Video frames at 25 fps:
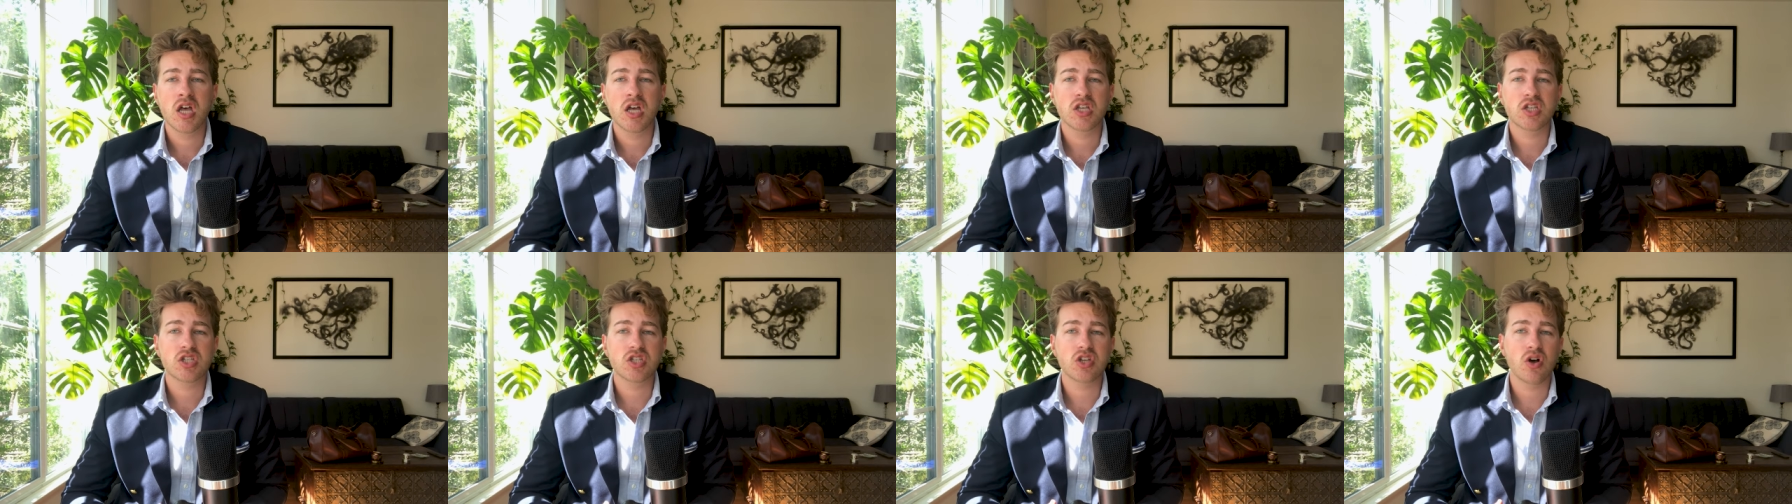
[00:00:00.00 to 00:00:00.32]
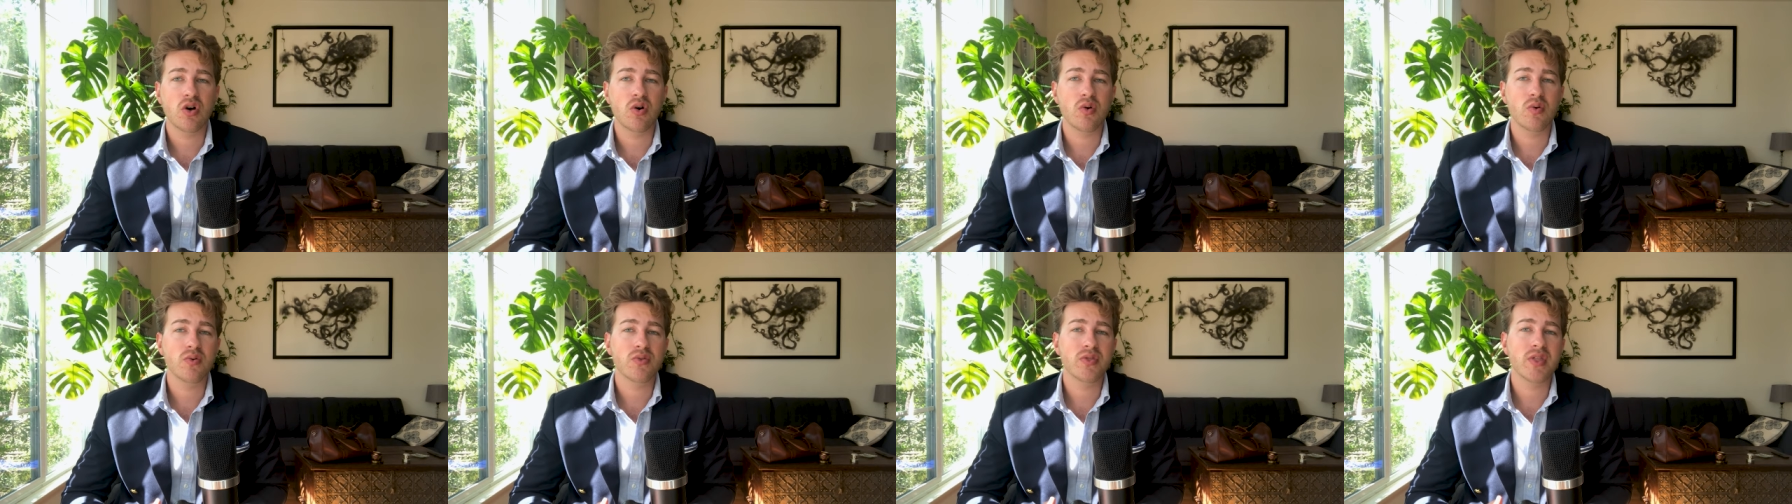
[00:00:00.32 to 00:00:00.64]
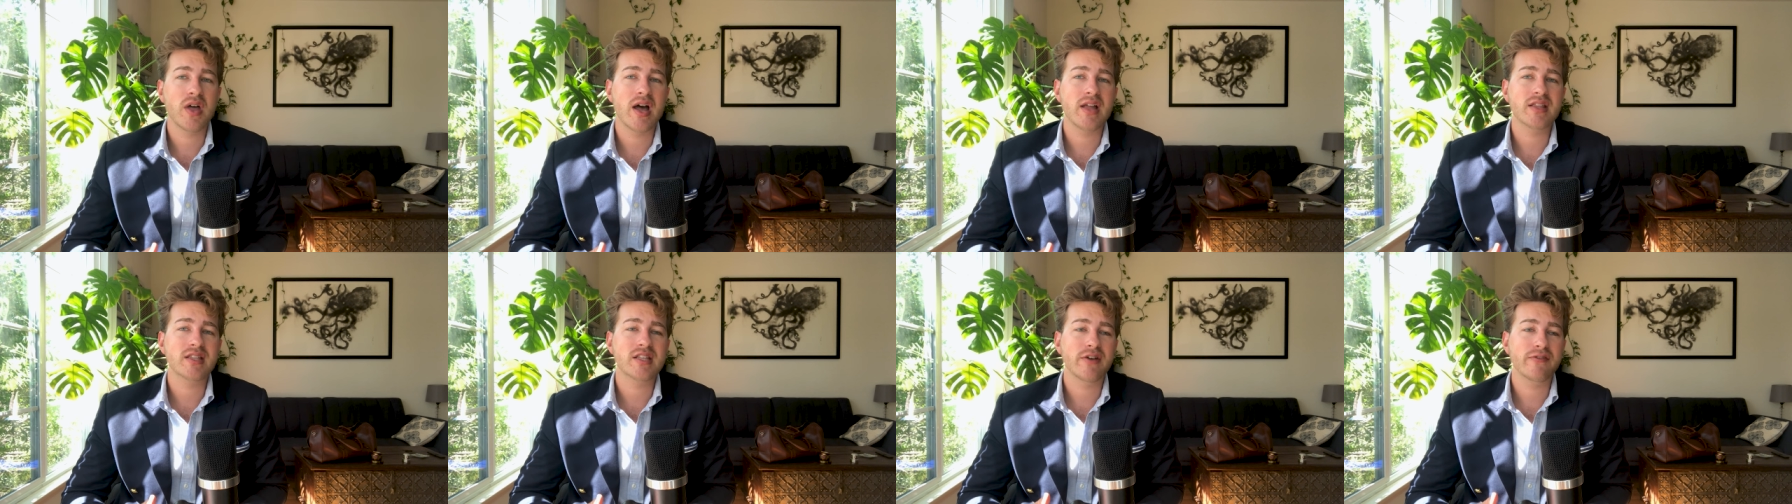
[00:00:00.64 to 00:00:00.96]
So
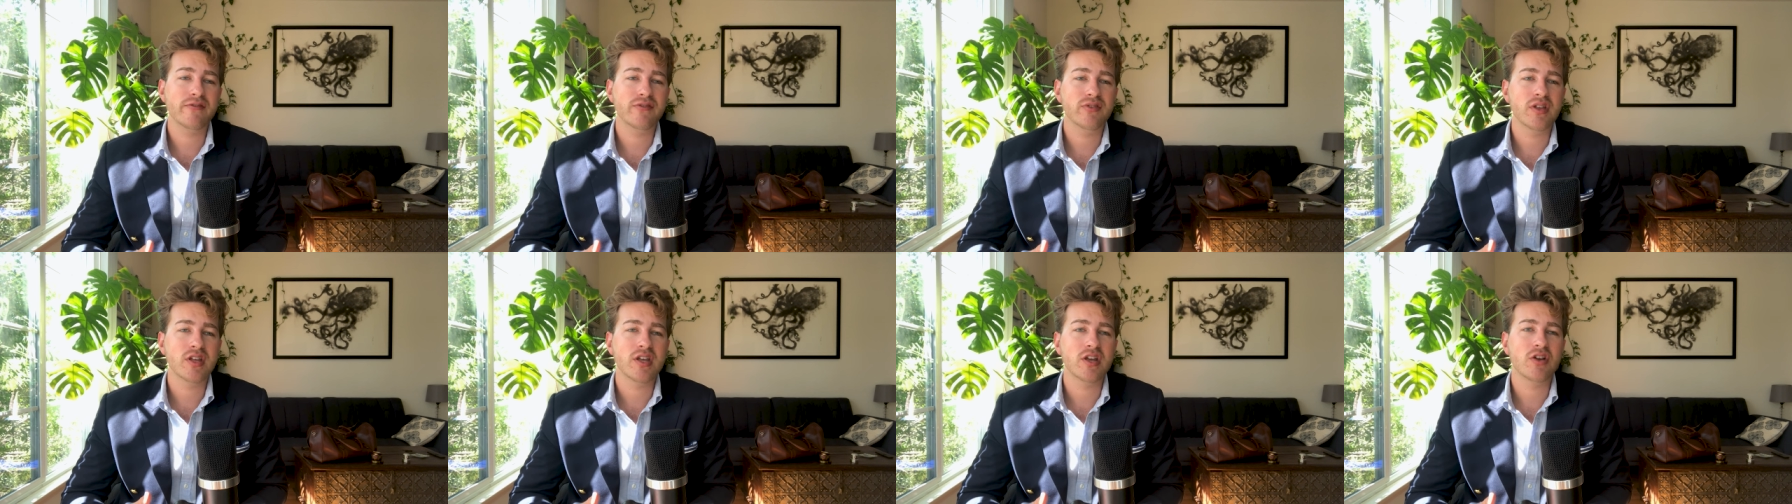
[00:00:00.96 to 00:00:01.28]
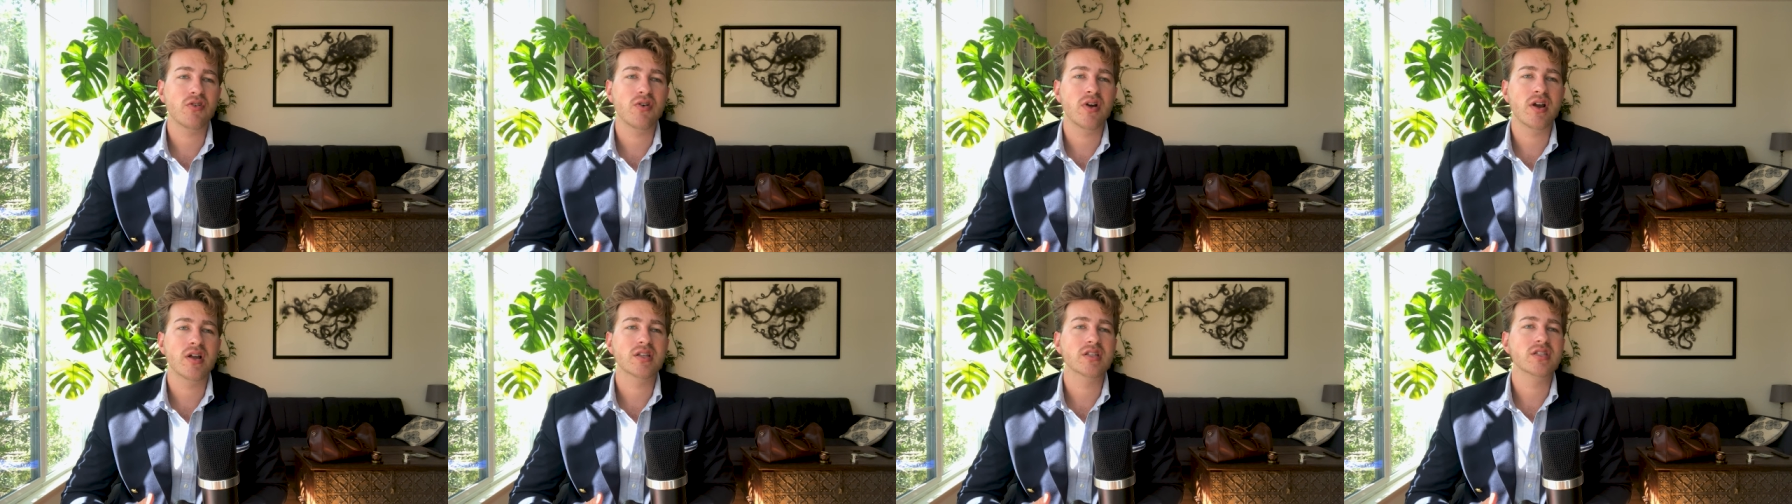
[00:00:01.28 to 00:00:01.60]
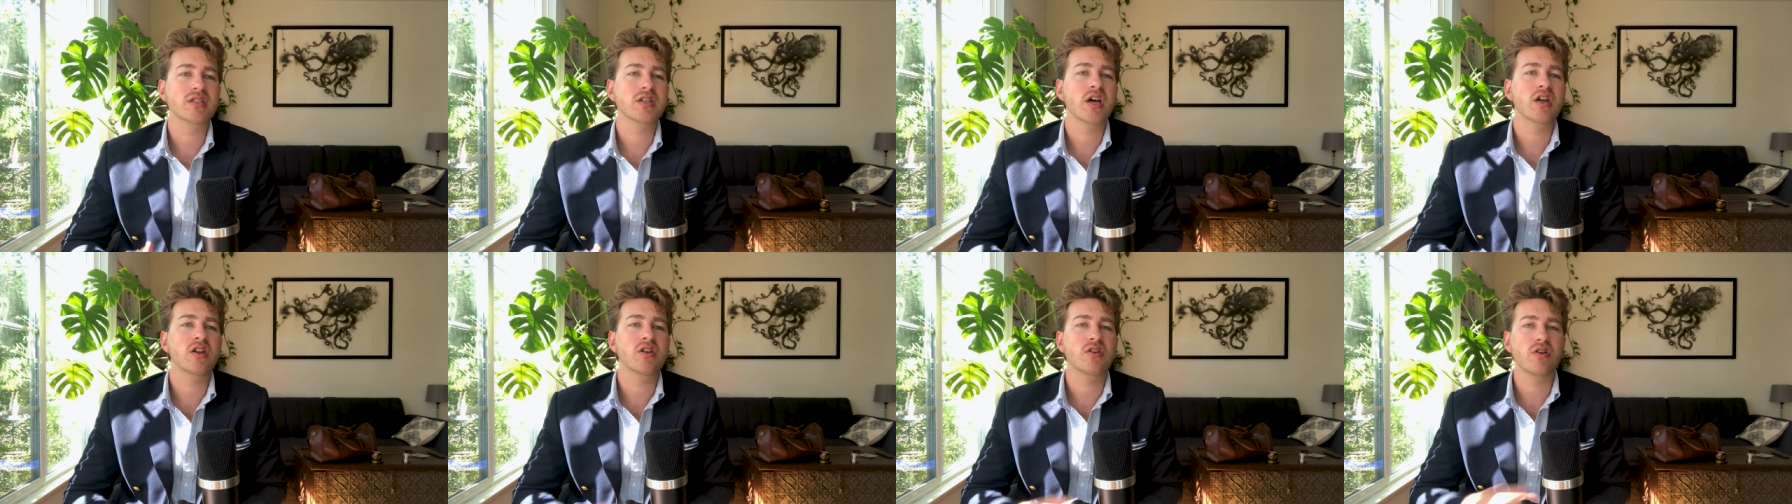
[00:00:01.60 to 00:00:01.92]
that definitely
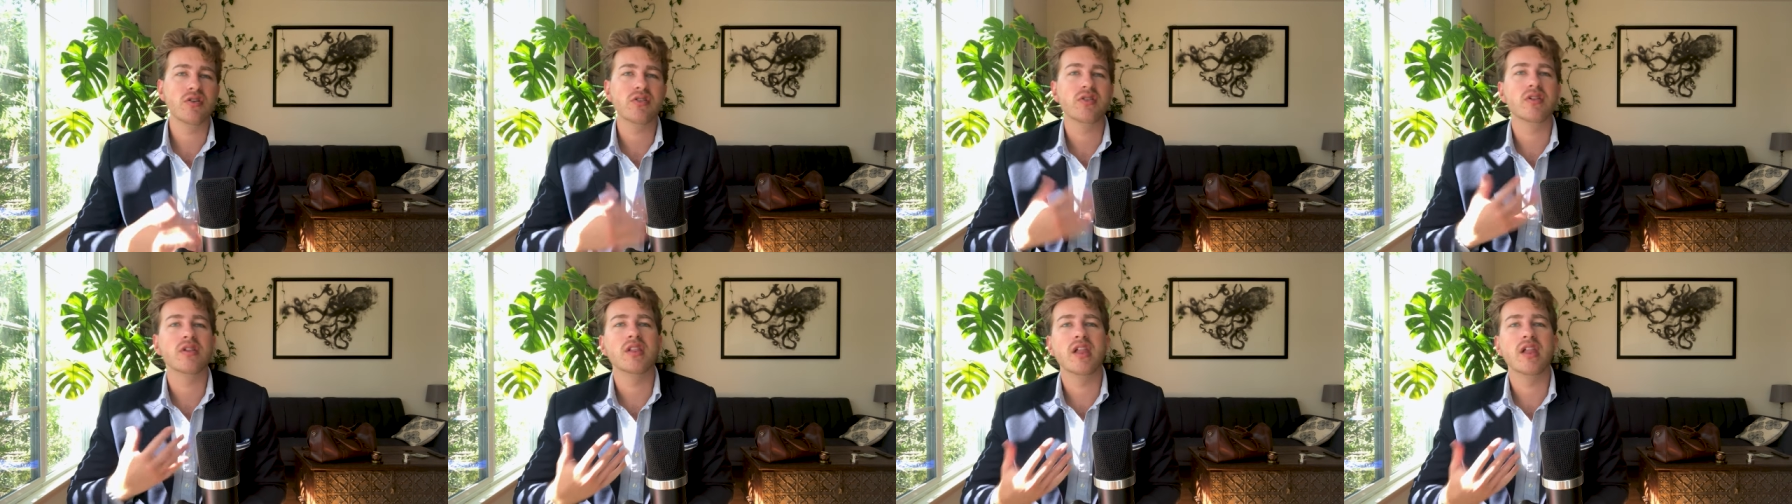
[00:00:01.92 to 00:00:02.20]
creates another